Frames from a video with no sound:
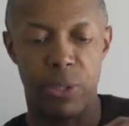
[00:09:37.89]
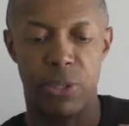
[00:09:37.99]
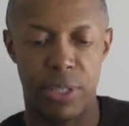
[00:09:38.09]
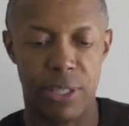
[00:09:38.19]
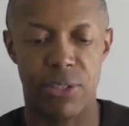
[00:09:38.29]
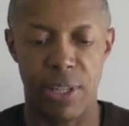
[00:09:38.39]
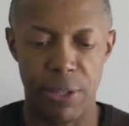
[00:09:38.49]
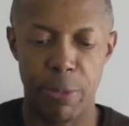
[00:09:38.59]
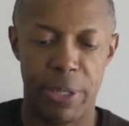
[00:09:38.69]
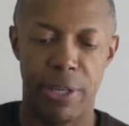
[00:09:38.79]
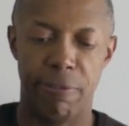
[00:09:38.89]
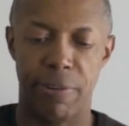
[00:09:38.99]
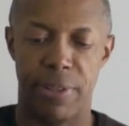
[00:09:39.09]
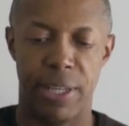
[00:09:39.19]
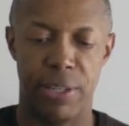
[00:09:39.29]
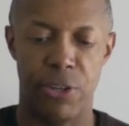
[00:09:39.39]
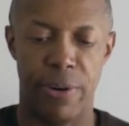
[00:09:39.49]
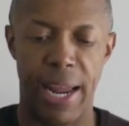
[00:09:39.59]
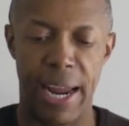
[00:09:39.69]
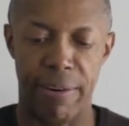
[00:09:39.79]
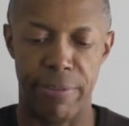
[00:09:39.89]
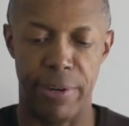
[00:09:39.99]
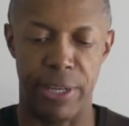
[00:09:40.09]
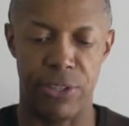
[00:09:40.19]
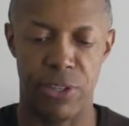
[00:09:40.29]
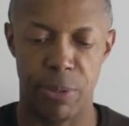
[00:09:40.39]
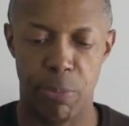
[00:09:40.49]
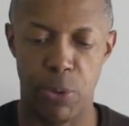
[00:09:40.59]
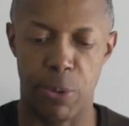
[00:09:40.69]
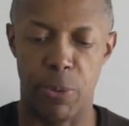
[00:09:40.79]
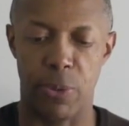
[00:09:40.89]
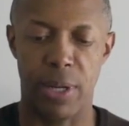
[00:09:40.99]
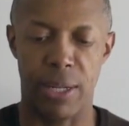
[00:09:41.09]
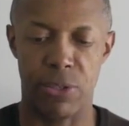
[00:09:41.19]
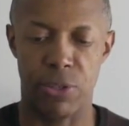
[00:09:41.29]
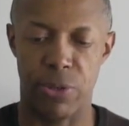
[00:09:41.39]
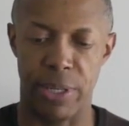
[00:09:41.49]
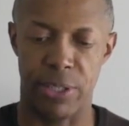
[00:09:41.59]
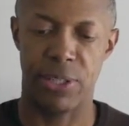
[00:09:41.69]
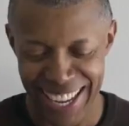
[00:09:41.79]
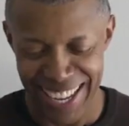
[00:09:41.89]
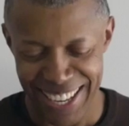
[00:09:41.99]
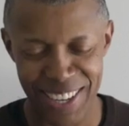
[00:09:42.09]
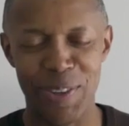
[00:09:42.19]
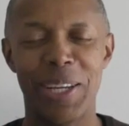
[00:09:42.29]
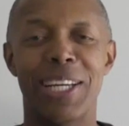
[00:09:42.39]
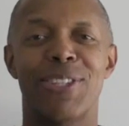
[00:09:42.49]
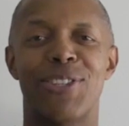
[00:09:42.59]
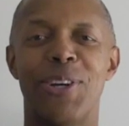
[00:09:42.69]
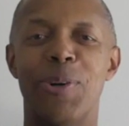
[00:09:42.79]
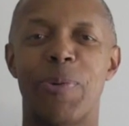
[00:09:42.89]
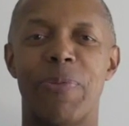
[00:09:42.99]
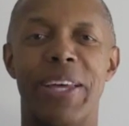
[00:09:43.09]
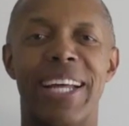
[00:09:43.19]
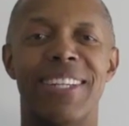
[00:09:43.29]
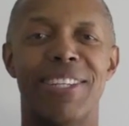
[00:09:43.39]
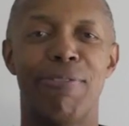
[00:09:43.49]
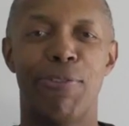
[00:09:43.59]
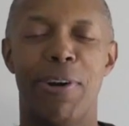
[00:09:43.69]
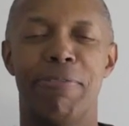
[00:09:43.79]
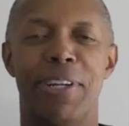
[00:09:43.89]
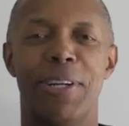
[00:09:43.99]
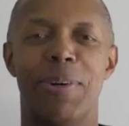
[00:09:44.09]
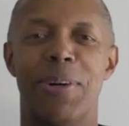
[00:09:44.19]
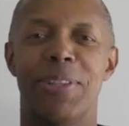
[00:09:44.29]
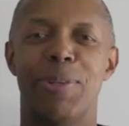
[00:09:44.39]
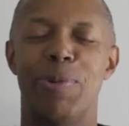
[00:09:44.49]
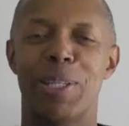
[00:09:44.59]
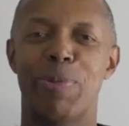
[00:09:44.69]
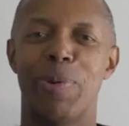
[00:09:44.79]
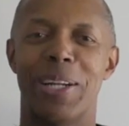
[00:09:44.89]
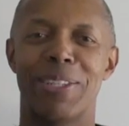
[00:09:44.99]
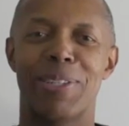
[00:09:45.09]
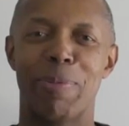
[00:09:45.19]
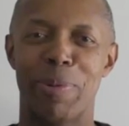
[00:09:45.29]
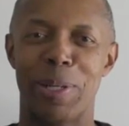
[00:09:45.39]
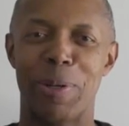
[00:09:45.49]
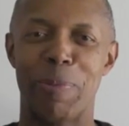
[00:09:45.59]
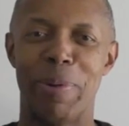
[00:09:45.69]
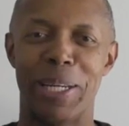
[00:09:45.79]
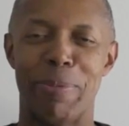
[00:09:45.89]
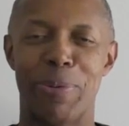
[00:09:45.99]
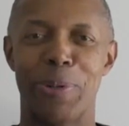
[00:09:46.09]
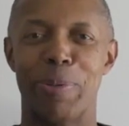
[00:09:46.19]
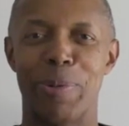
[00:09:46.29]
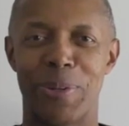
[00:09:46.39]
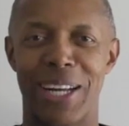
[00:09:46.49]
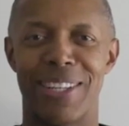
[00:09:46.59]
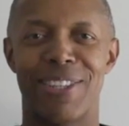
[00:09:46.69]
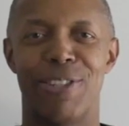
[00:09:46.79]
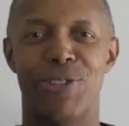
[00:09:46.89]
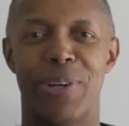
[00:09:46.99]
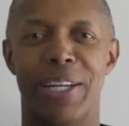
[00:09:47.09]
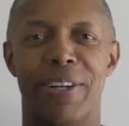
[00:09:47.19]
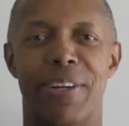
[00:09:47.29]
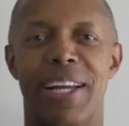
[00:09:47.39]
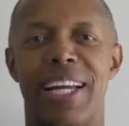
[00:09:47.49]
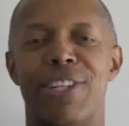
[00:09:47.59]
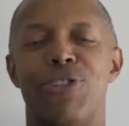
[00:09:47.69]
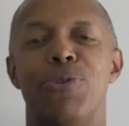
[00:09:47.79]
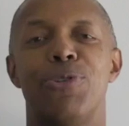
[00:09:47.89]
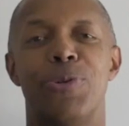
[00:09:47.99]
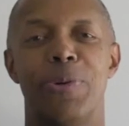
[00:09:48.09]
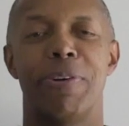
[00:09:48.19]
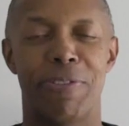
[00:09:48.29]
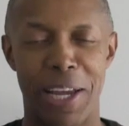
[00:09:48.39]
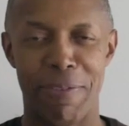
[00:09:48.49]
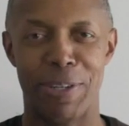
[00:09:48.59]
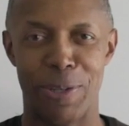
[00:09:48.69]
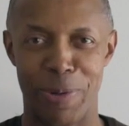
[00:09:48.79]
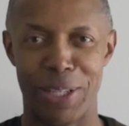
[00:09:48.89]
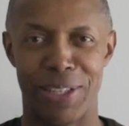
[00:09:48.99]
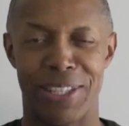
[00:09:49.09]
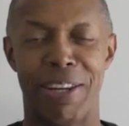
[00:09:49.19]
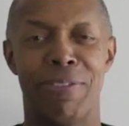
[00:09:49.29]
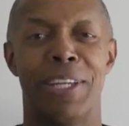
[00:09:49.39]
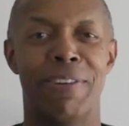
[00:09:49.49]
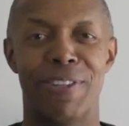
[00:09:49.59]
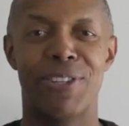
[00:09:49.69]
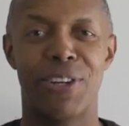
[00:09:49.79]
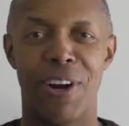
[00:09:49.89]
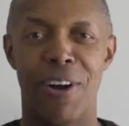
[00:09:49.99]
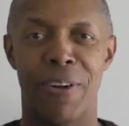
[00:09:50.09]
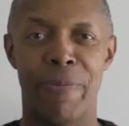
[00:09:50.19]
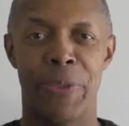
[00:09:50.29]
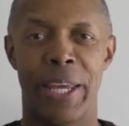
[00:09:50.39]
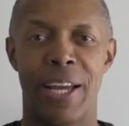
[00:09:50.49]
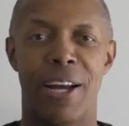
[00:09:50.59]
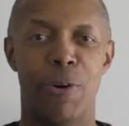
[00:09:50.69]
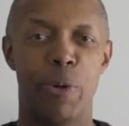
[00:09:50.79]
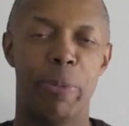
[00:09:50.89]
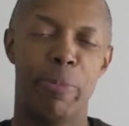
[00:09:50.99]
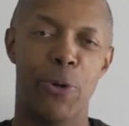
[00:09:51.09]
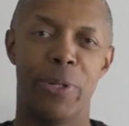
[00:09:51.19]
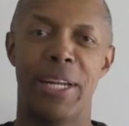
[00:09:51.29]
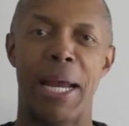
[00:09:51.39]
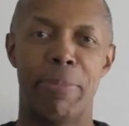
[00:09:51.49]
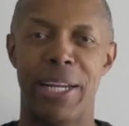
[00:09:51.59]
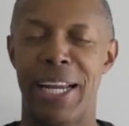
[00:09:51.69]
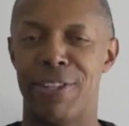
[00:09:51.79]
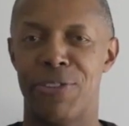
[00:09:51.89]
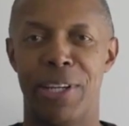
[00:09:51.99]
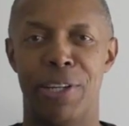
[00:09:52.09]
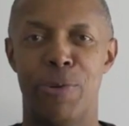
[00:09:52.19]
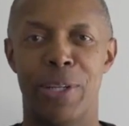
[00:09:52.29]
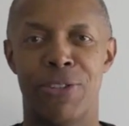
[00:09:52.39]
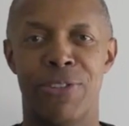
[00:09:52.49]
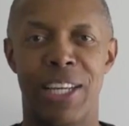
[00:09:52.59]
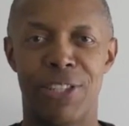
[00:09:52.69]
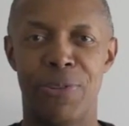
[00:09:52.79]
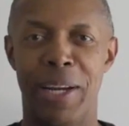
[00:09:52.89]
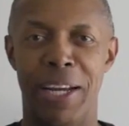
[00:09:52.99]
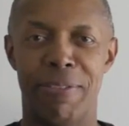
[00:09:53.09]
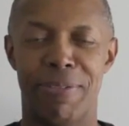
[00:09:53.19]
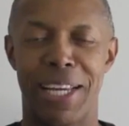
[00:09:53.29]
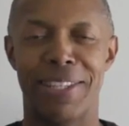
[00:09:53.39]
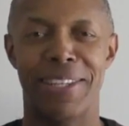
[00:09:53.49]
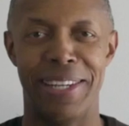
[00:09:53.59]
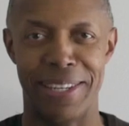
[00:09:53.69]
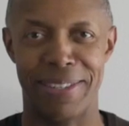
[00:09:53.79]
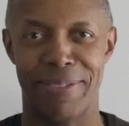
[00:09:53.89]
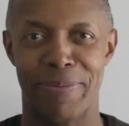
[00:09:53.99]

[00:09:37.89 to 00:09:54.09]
It's a little bit different than your average portable concentrators. Okay, so that is it for our video on the Respironics SimplyGo Mini Portable Concentrator. As usual, if you have any questions, definitely give us a call. I will be more than happy to answer any questions that you have. Thanks again.